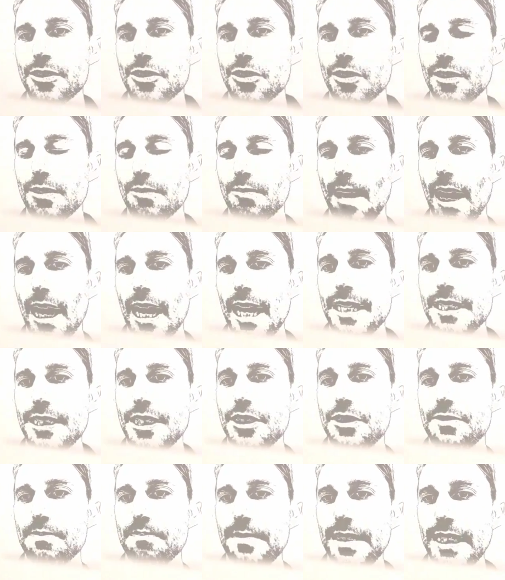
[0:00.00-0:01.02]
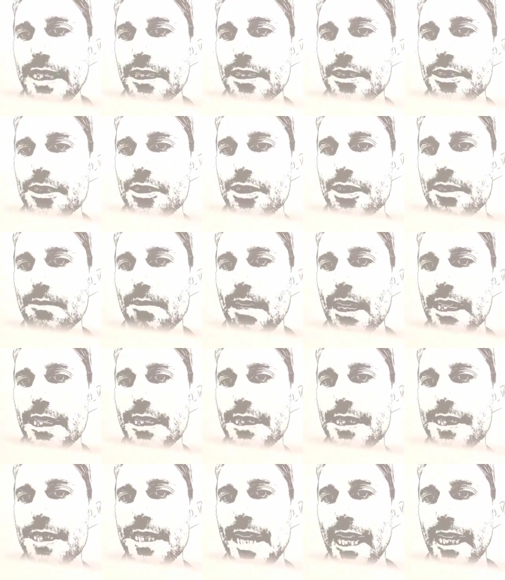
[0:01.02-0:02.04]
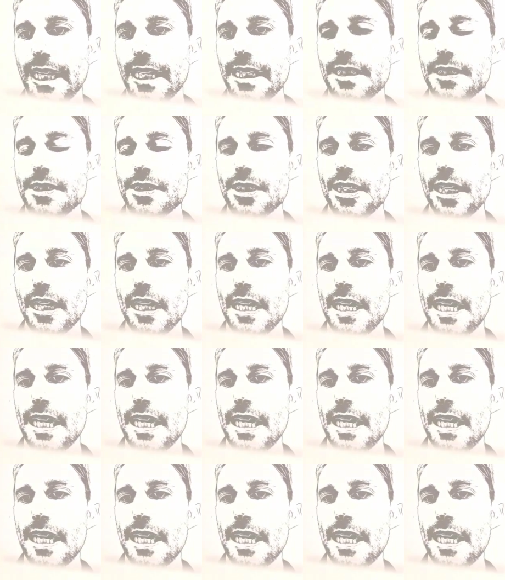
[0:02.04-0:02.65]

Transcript: So the rise is meters, the run is seconds.